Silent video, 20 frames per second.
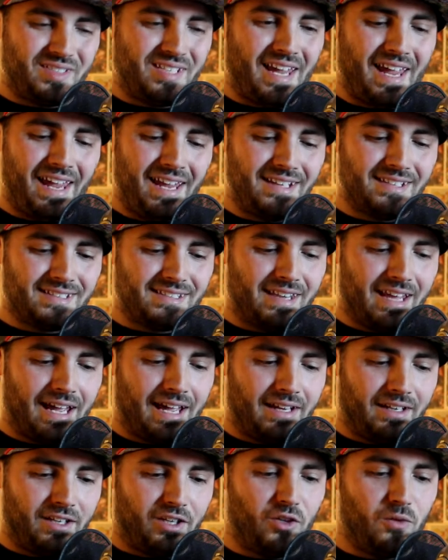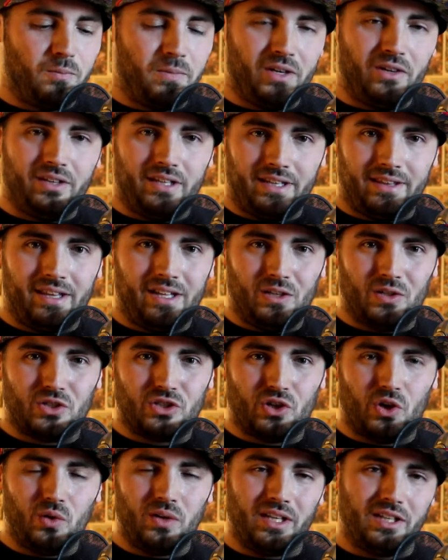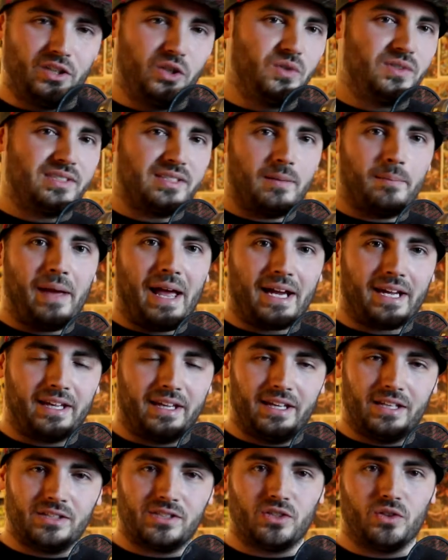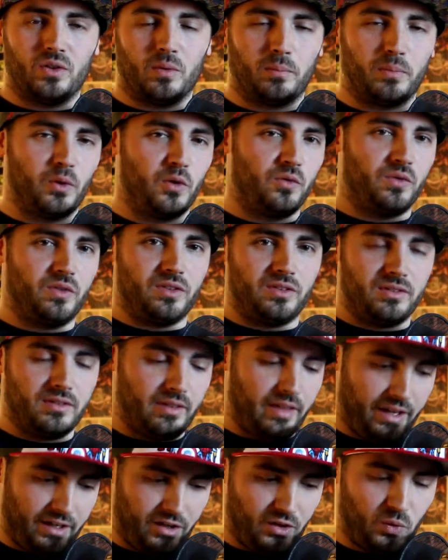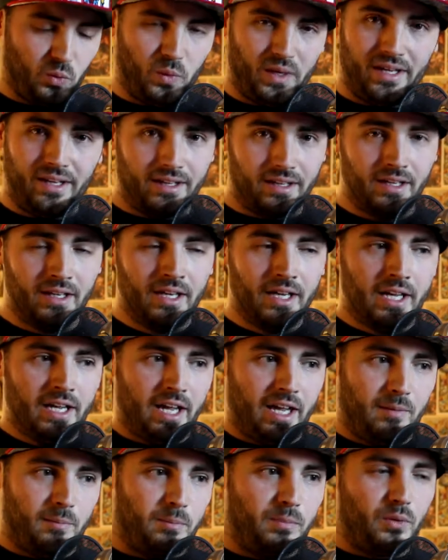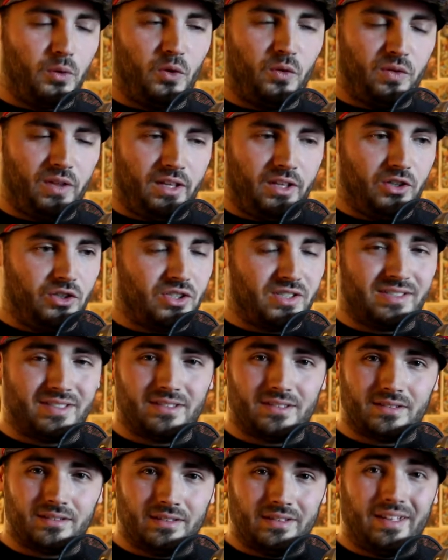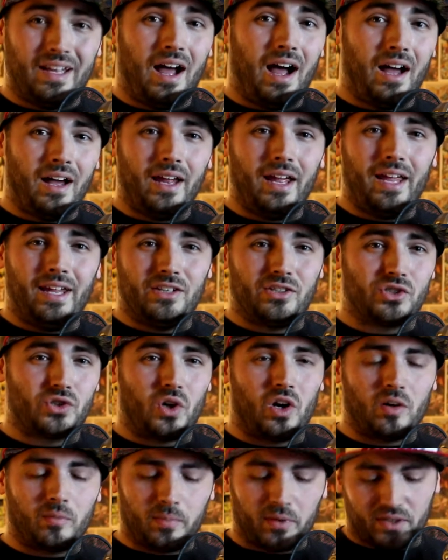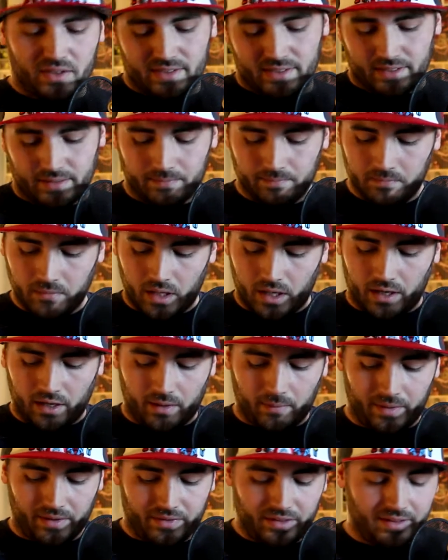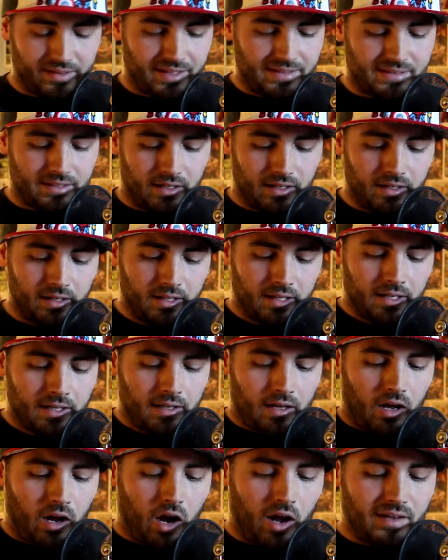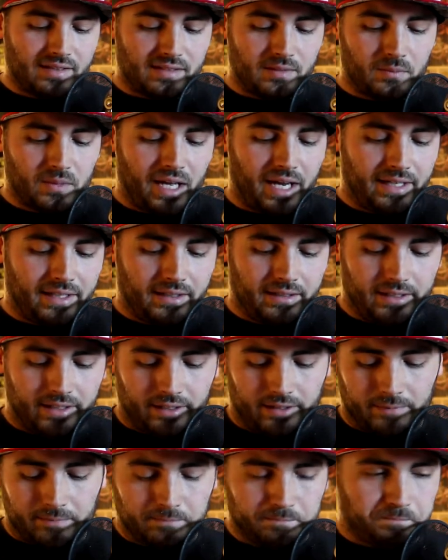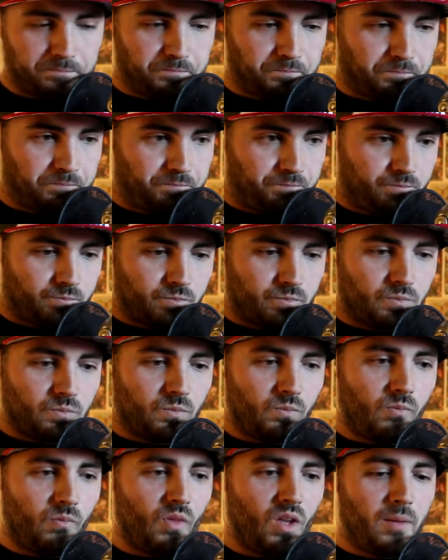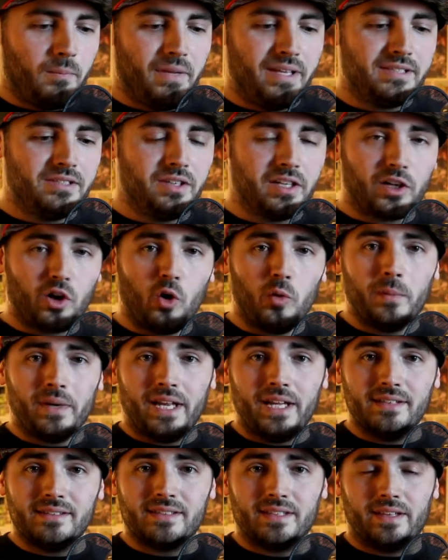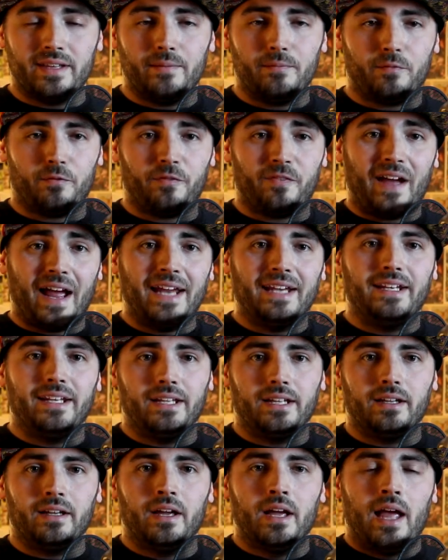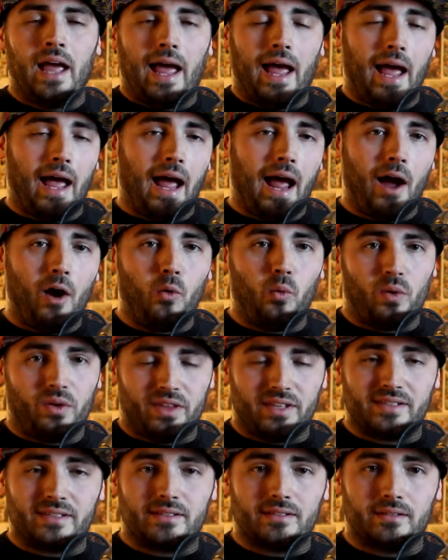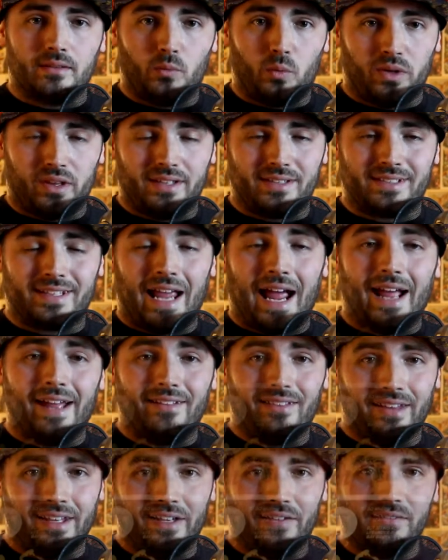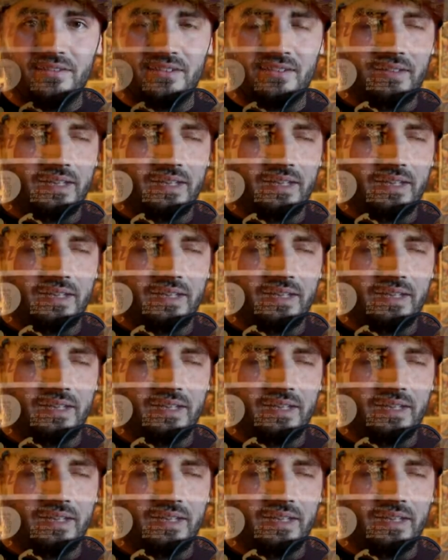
takes that humility that you showed and uses it back against you to prove that you're weak and prove that you're just not a strong person. I think that's a awesome line in here. Basically, it culminates in them finding out where this guy lives